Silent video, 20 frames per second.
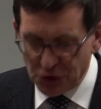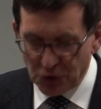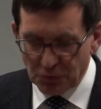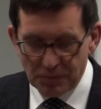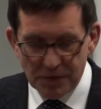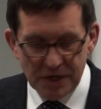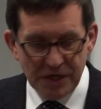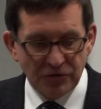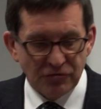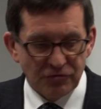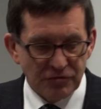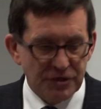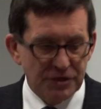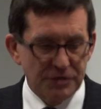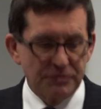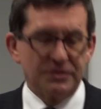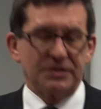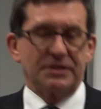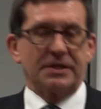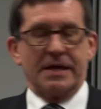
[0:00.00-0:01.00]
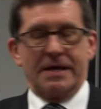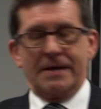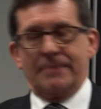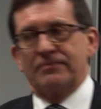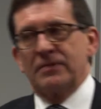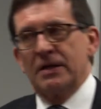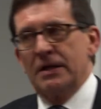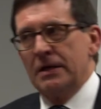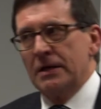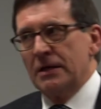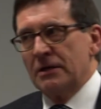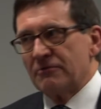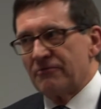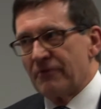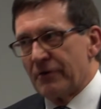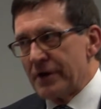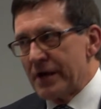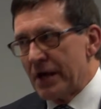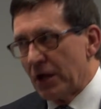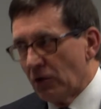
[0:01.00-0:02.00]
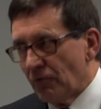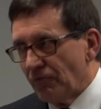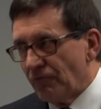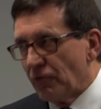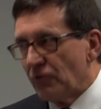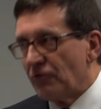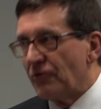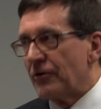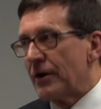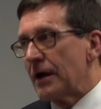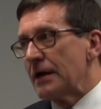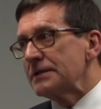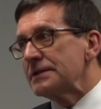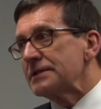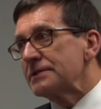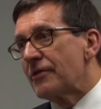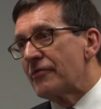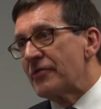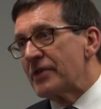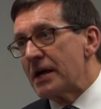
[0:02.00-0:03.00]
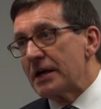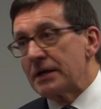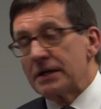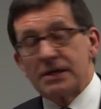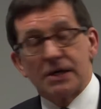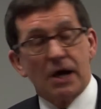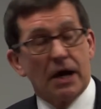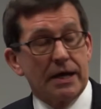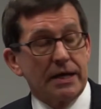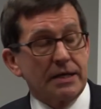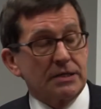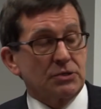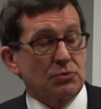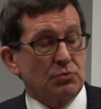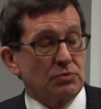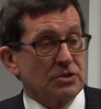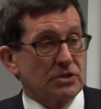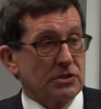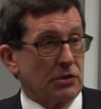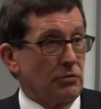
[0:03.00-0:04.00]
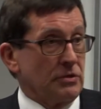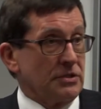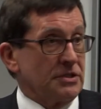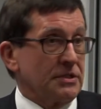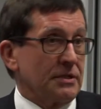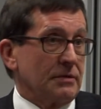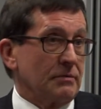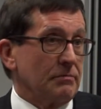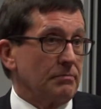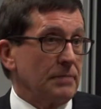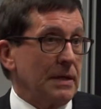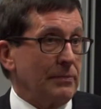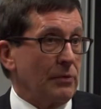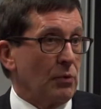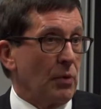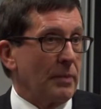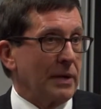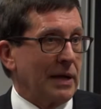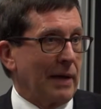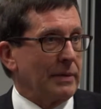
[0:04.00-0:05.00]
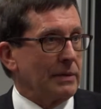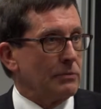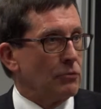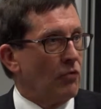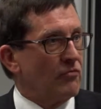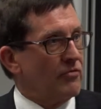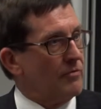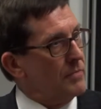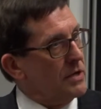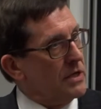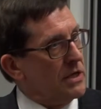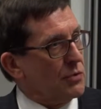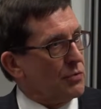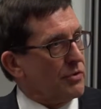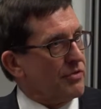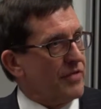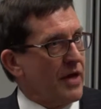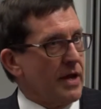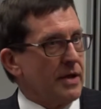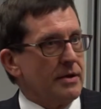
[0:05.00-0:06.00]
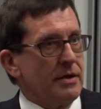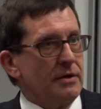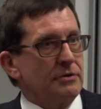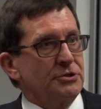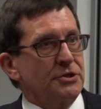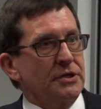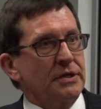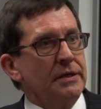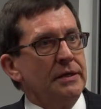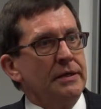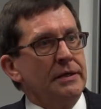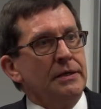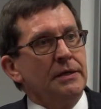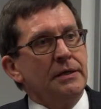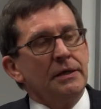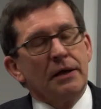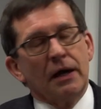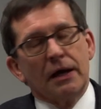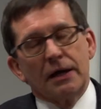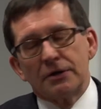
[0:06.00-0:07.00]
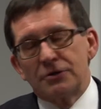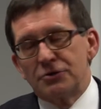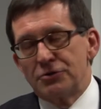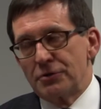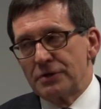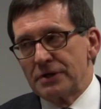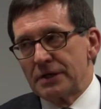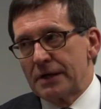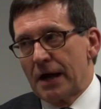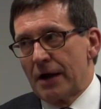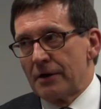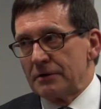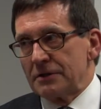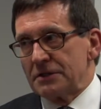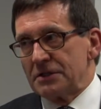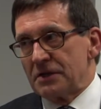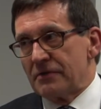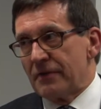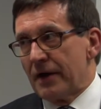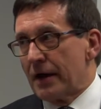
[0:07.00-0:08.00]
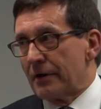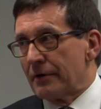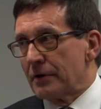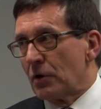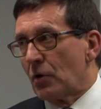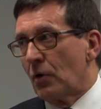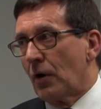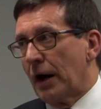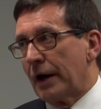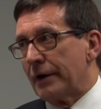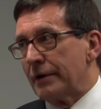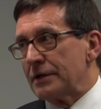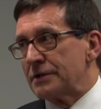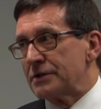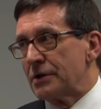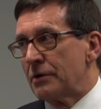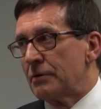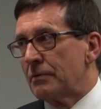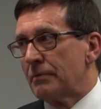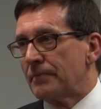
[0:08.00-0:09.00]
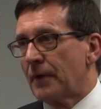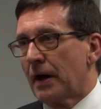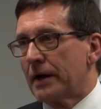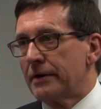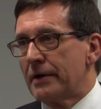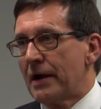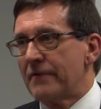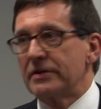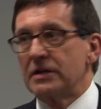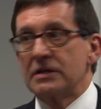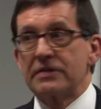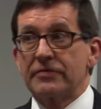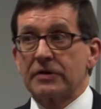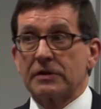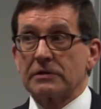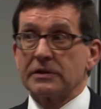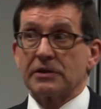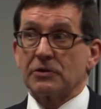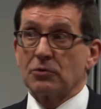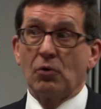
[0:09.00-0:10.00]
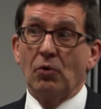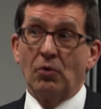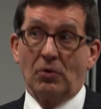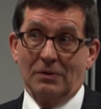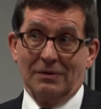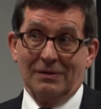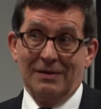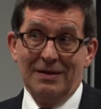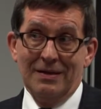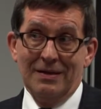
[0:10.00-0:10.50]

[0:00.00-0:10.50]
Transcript: should be introduced there. Very helpful for us that the NDIS was launched and people were becoming more familiar with that notion during the currency of our inquiry. So I don't have any difficulty at all